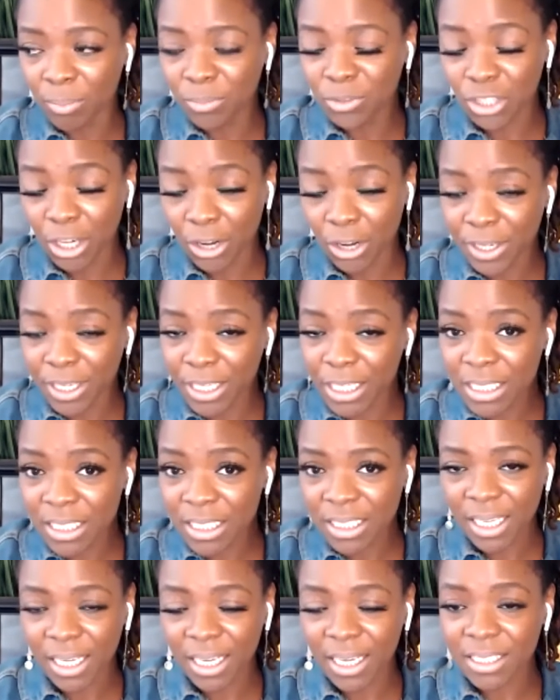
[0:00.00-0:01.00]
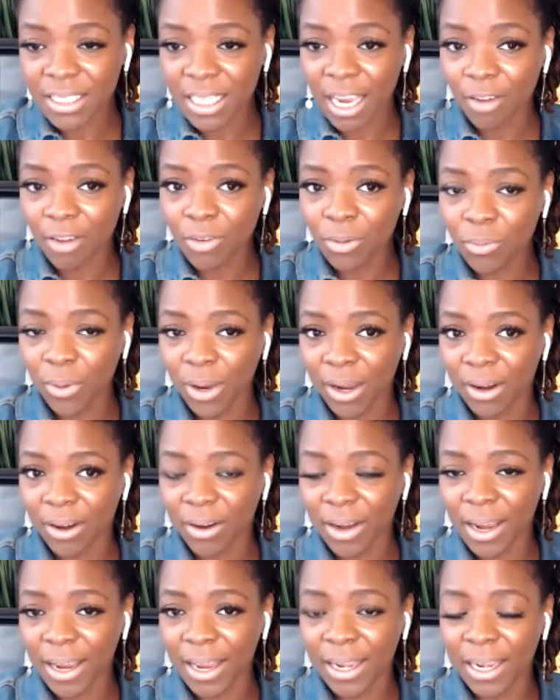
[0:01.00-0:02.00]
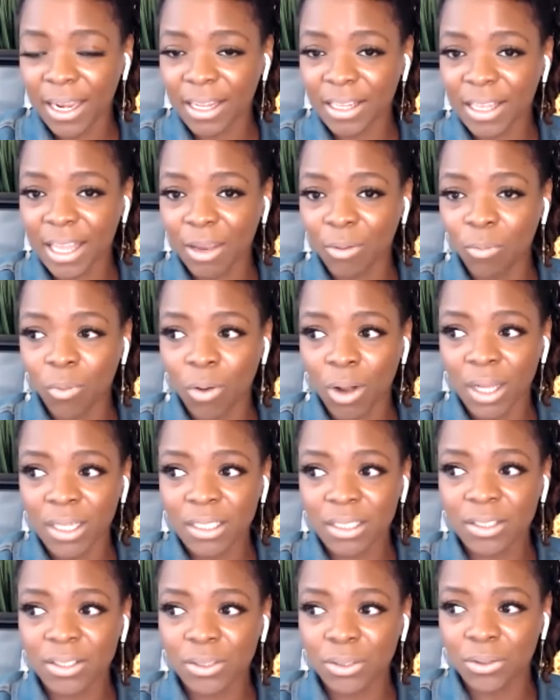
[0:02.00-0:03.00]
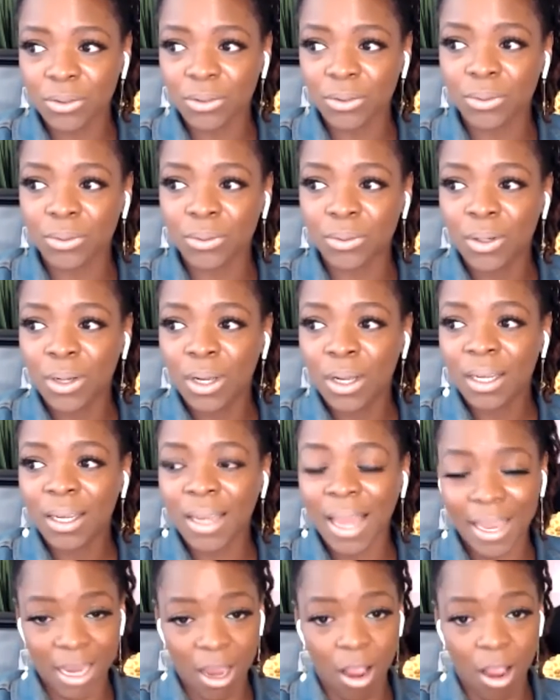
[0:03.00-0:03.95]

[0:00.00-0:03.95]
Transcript: journeys. It's everywhere. And they want to like